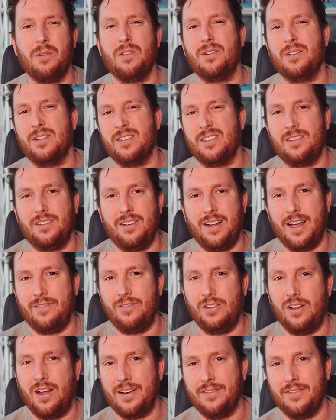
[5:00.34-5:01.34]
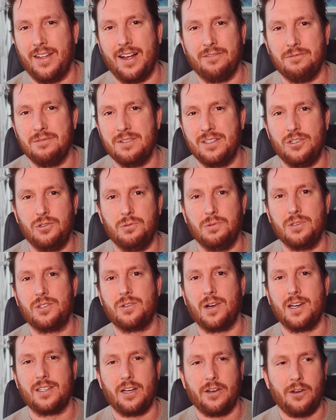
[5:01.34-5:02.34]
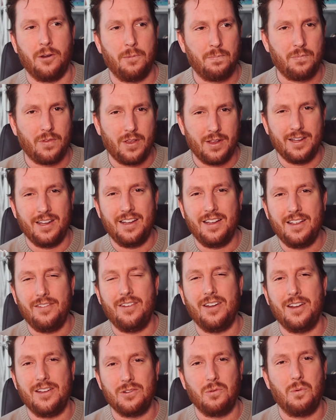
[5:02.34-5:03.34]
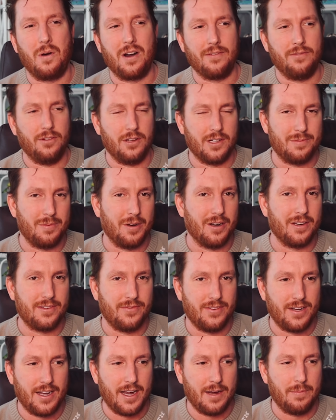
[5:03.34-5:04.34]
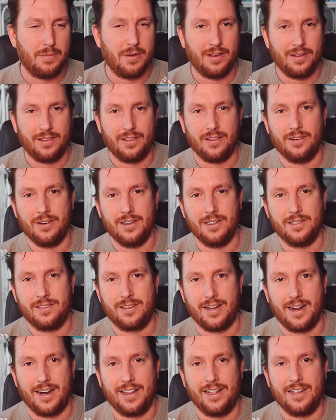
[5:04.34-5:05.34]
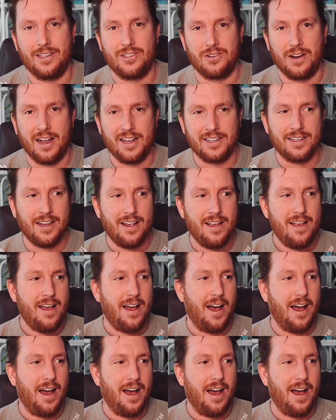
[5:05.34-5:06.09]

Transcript: where there is kind of a lot of that residual stress on you. It is a wonderful experience of a day, but there is kind of that stress.